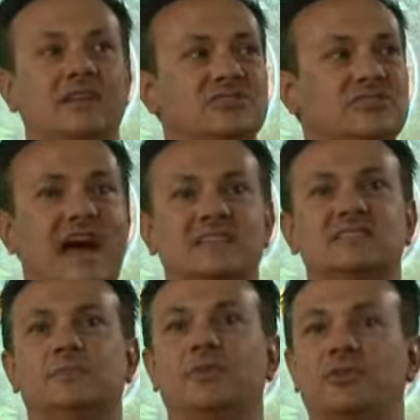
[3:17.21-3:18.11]
It's that
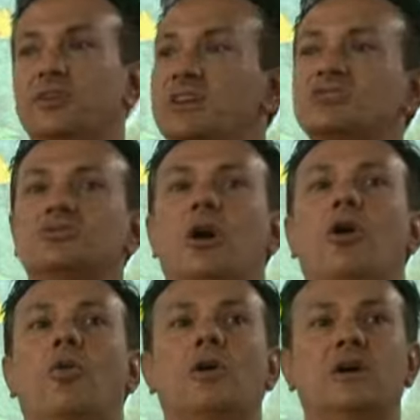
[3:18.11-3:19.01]
simple. There is
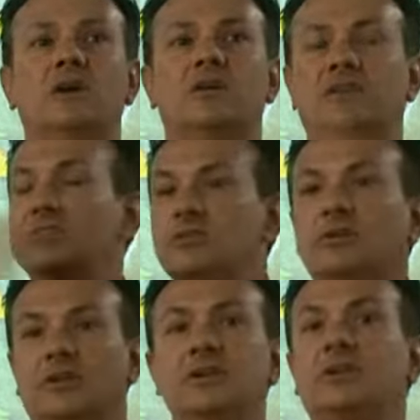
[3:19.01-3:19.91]
no
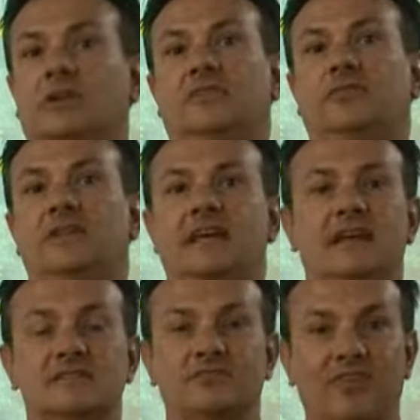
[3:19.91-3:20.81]
learning curve with it.
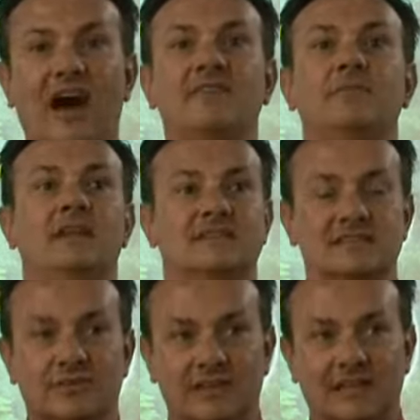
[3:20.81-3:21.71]
It's 5 minutes.
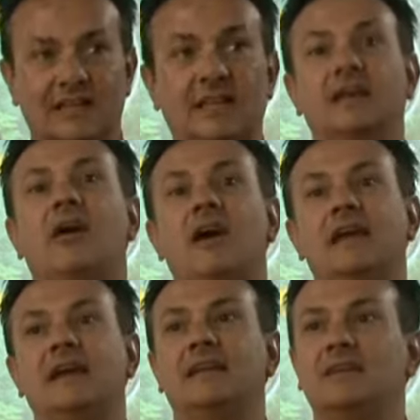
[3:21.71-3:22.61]
It's literally click on
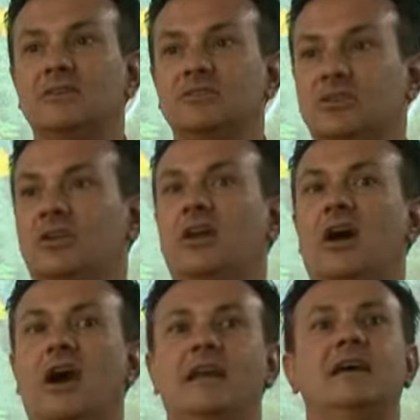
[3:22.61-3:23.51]
it, turn it
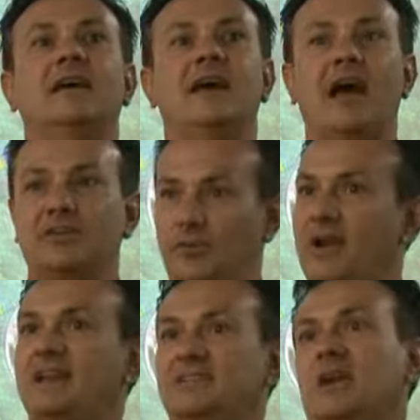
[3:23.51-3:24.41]
on, and you're
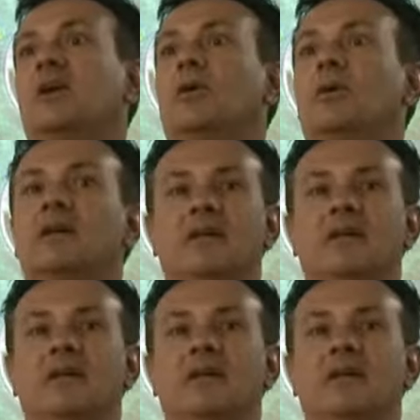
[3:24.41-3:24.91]
ready to go.